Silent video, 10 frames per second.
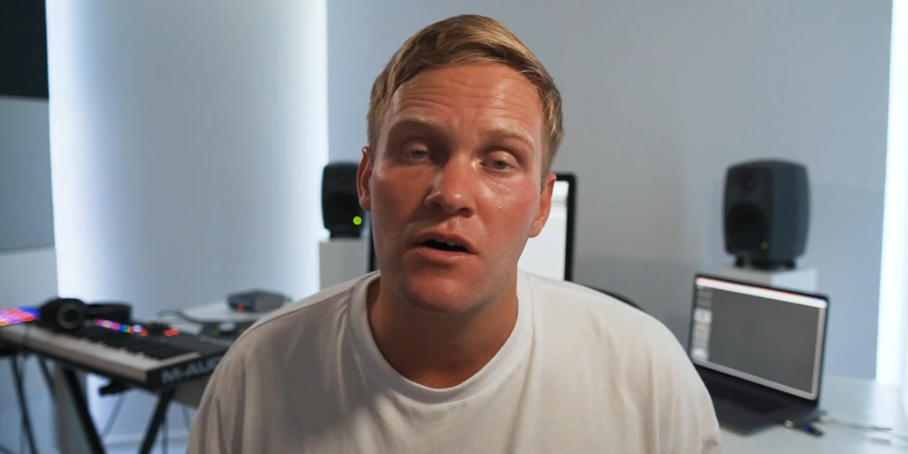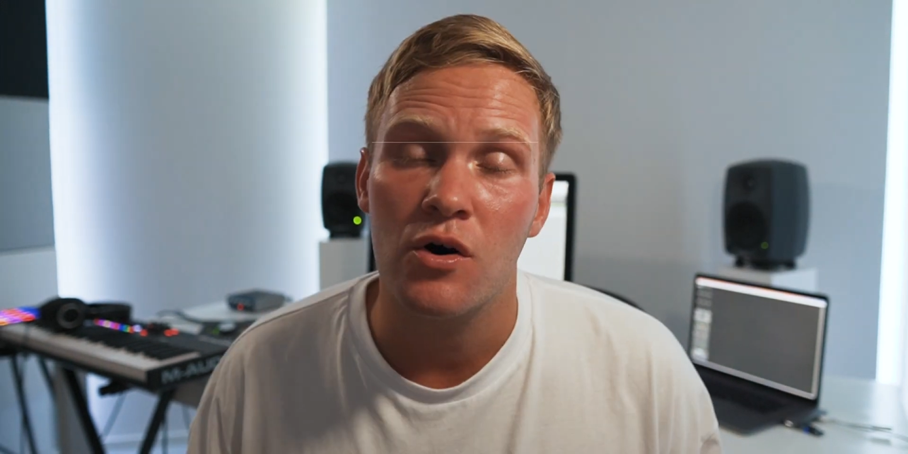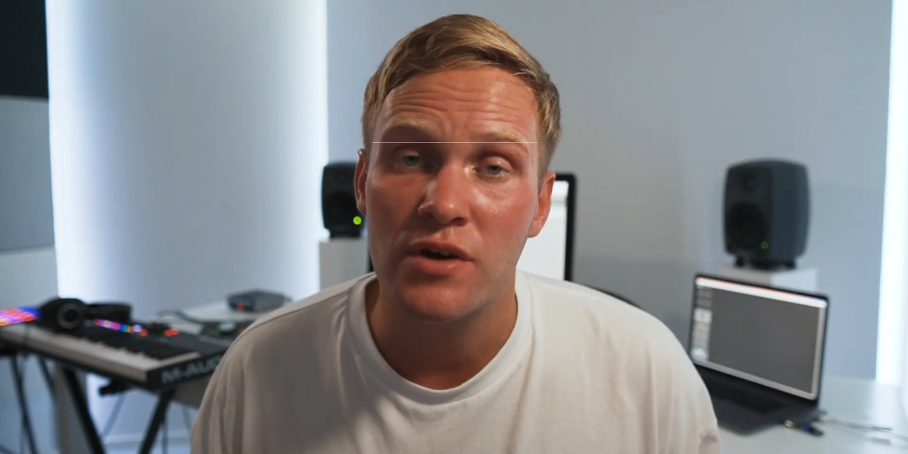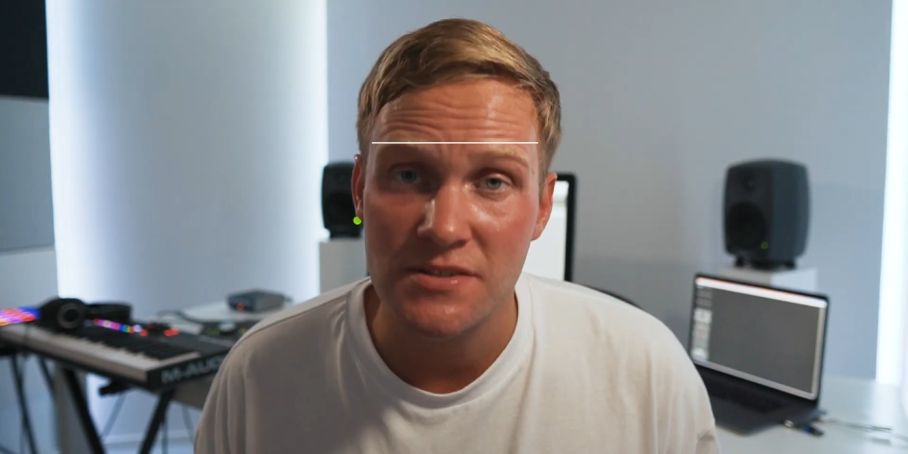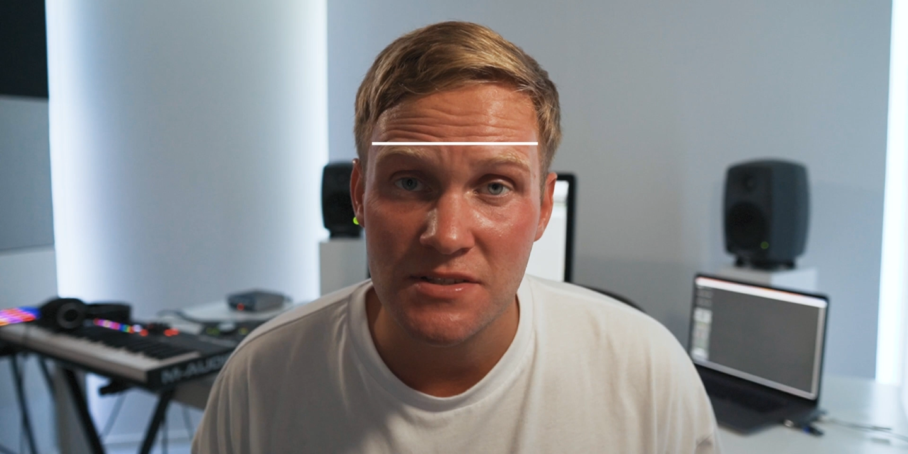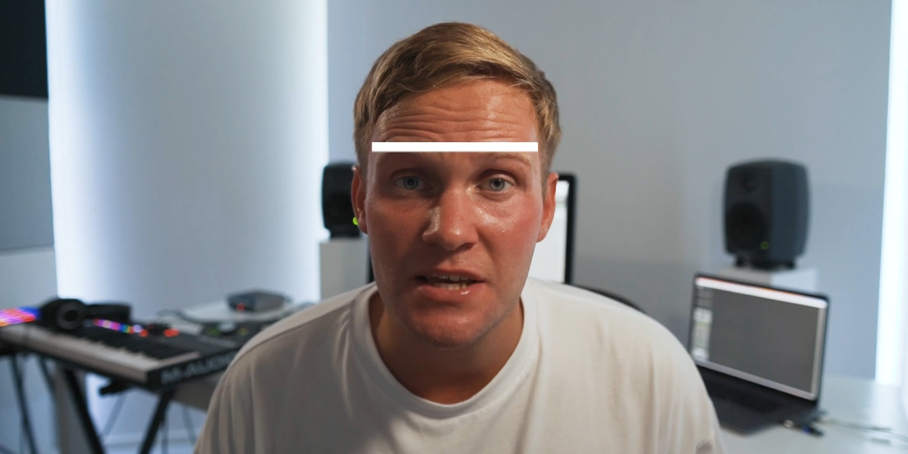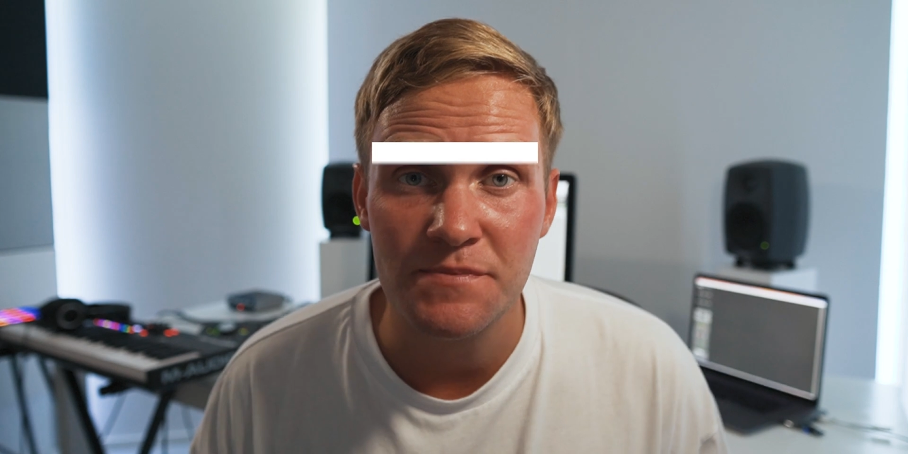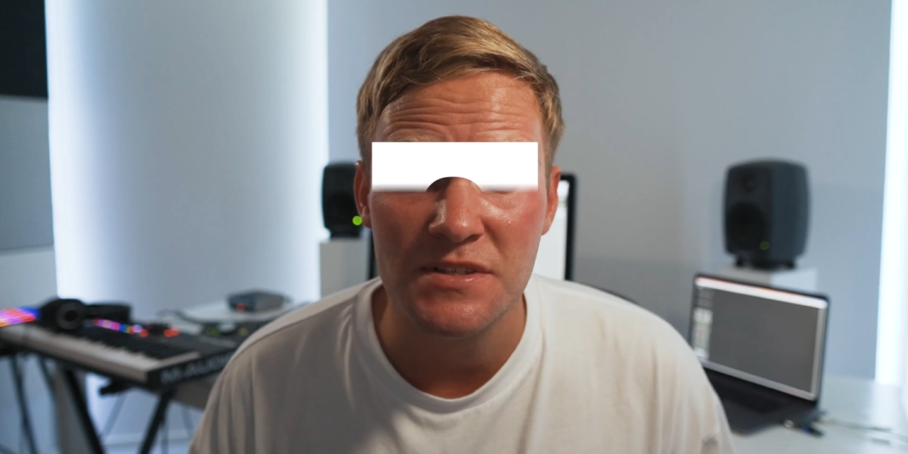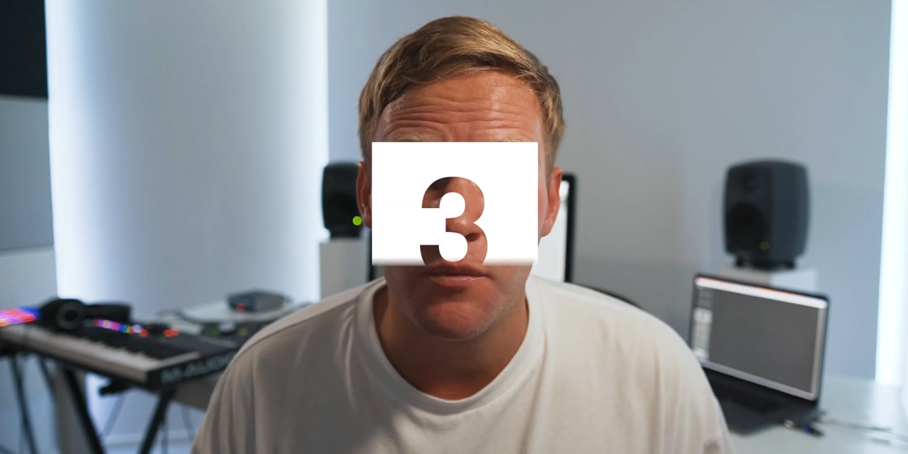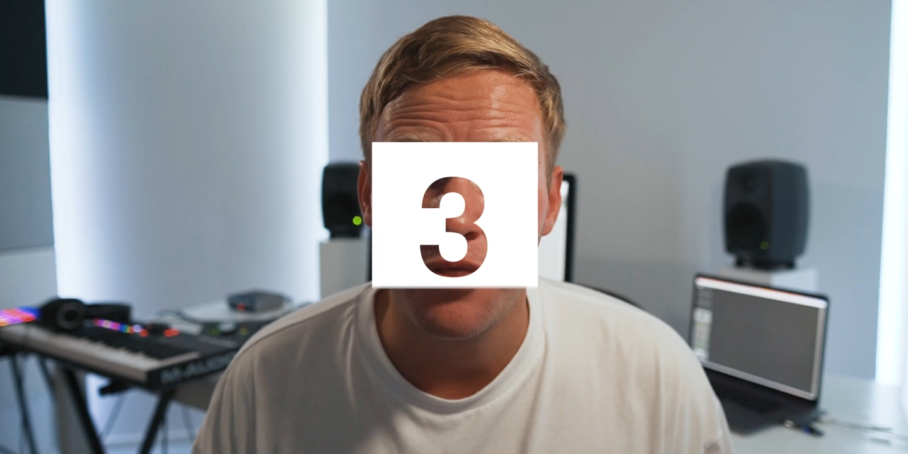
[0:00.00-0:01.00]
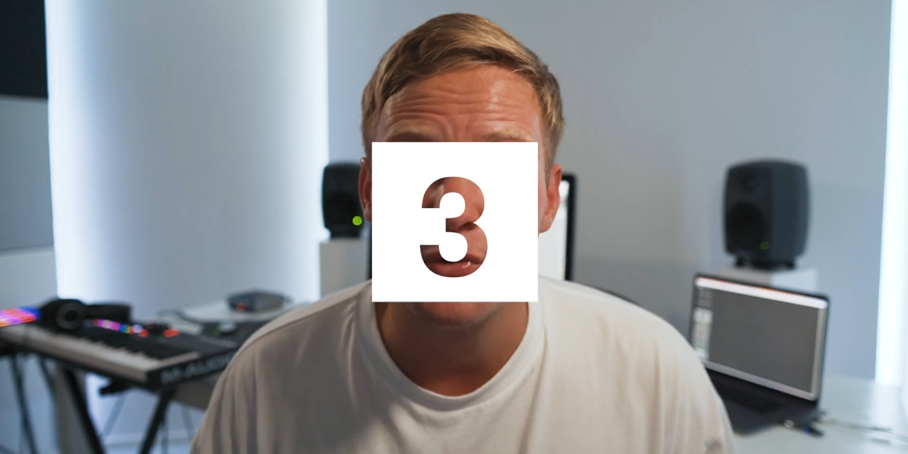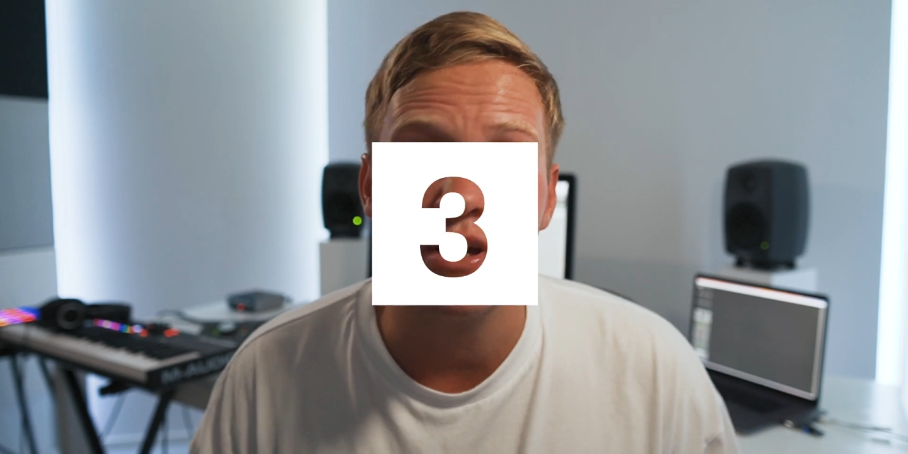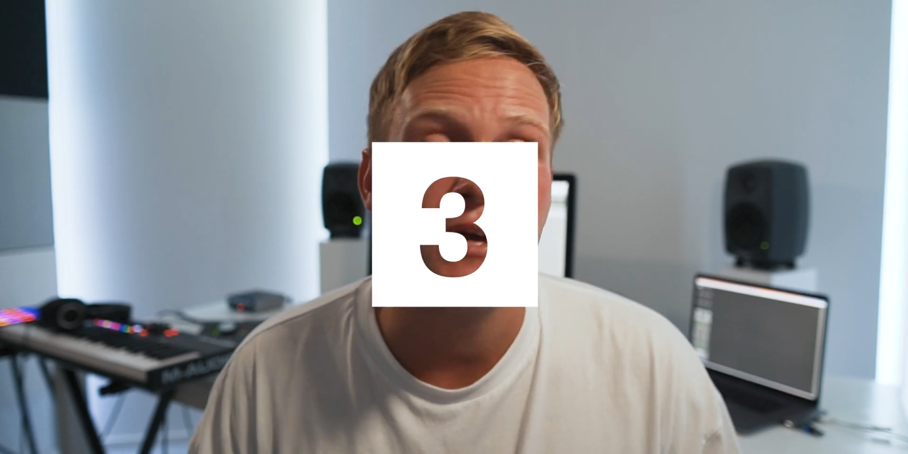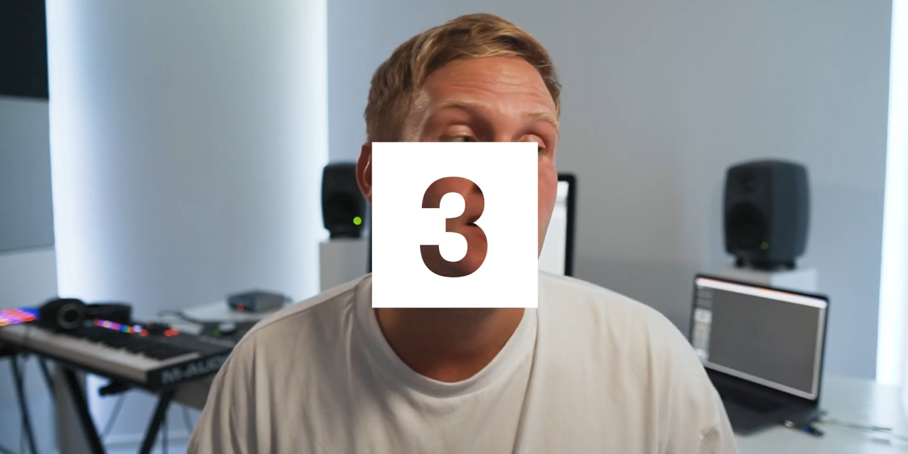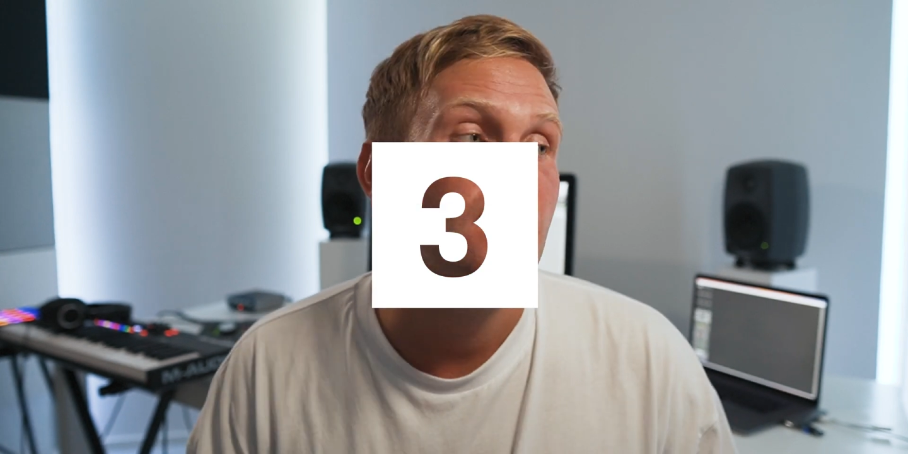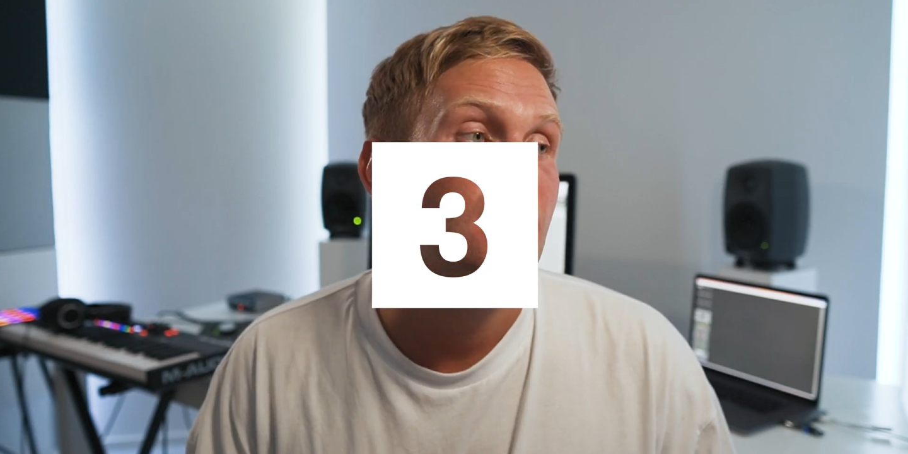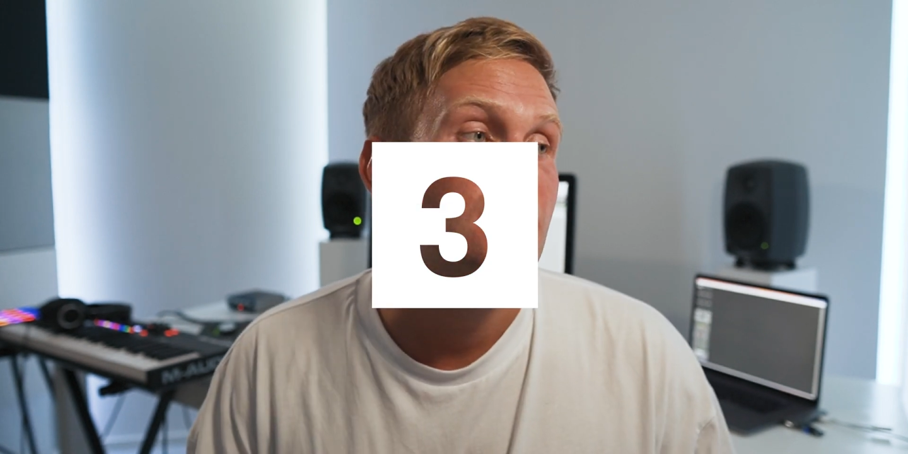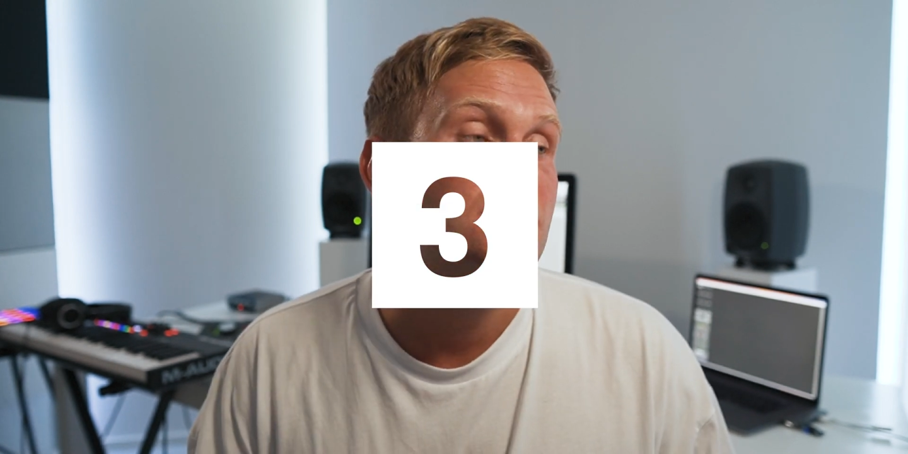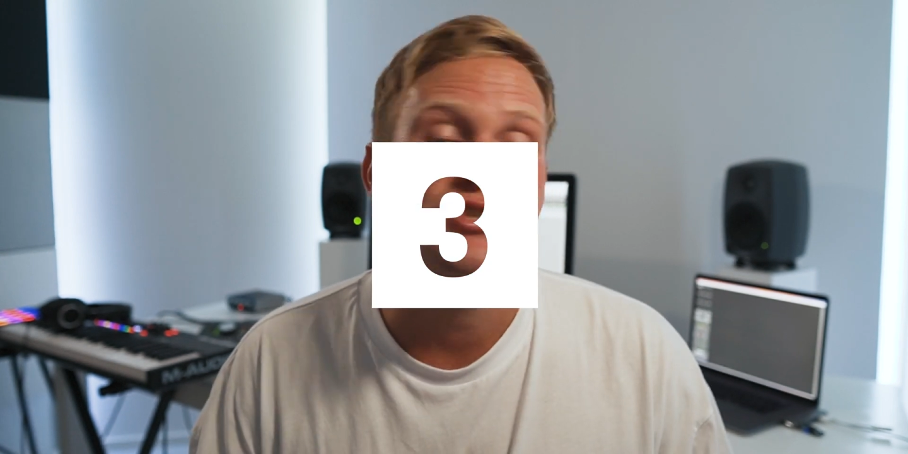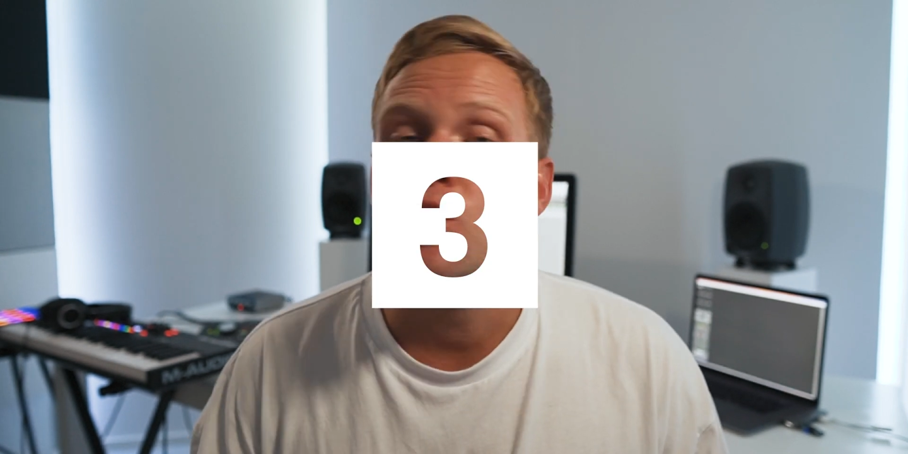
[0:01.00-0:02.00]
Okay, so tips number 3.
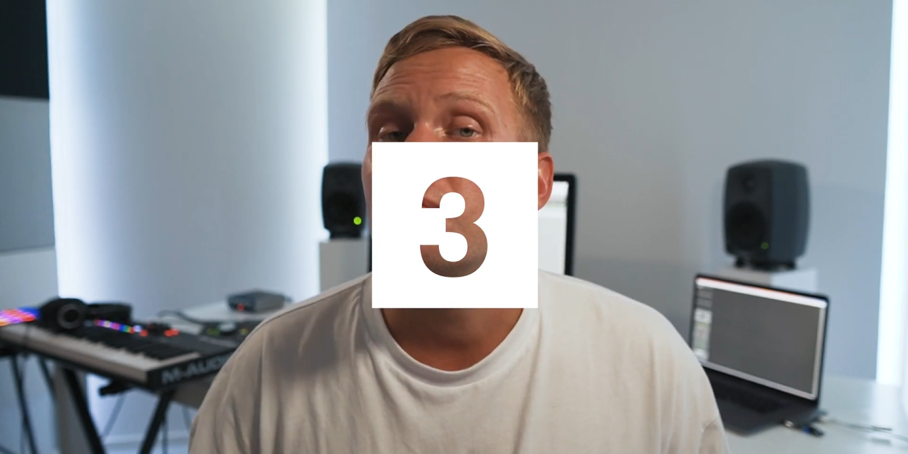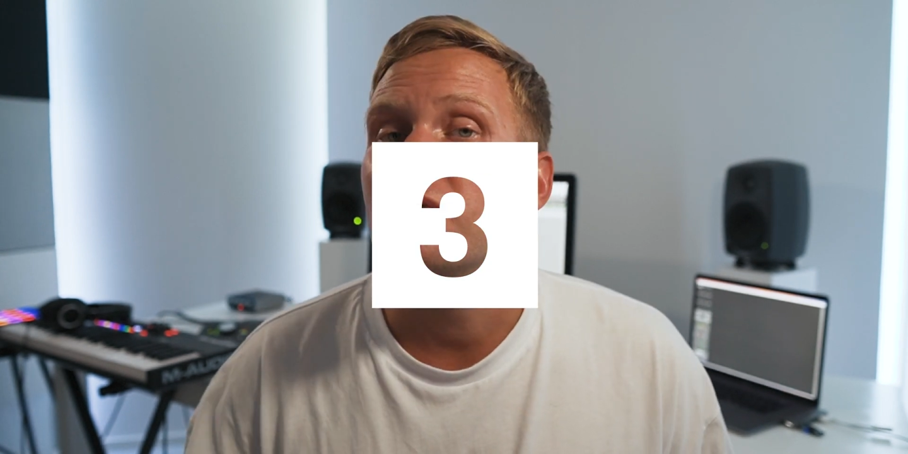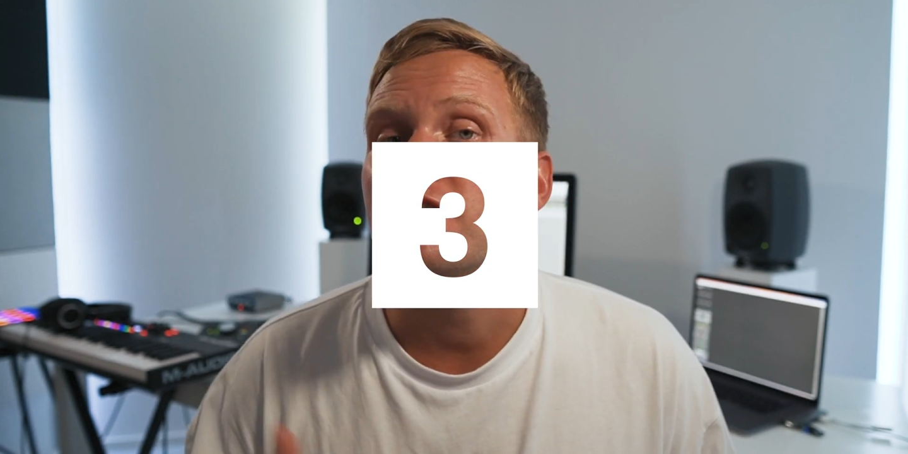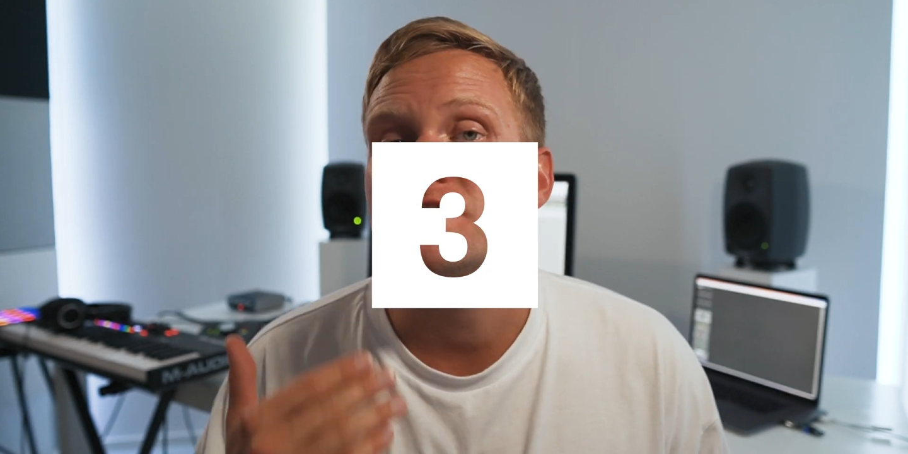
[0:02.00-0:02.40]
Don't be